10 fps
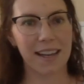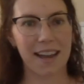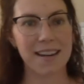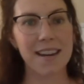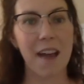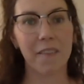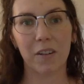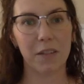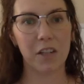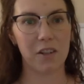can never
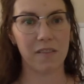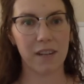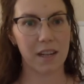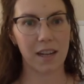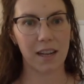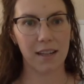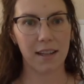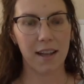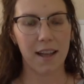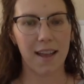reach infinity.
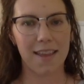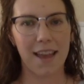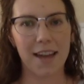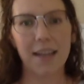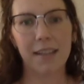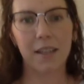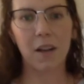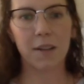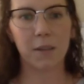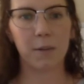And that is a
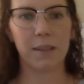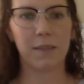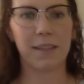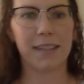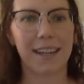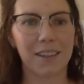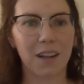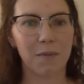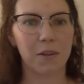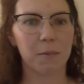consequence of the second
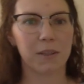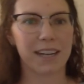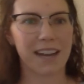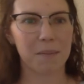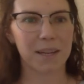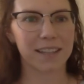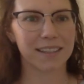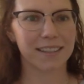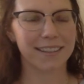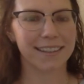law of thermodynamics.
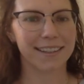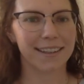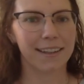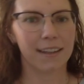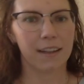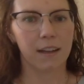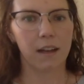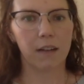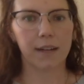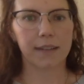
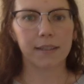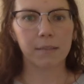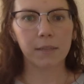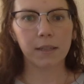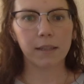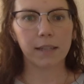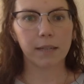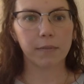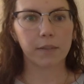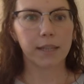All right,
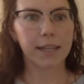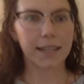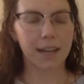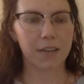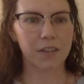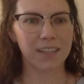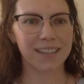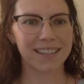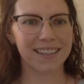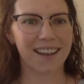similarly for heat
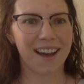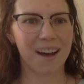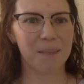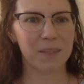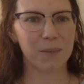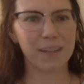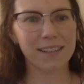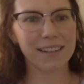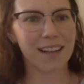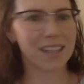engines, this one
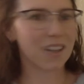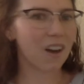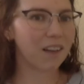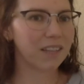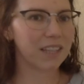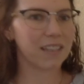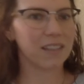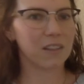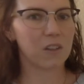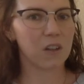isn't as obvious
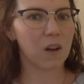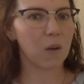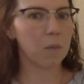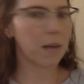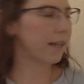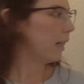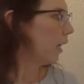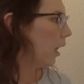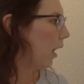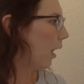to show, but
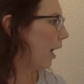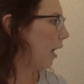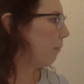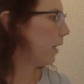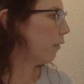the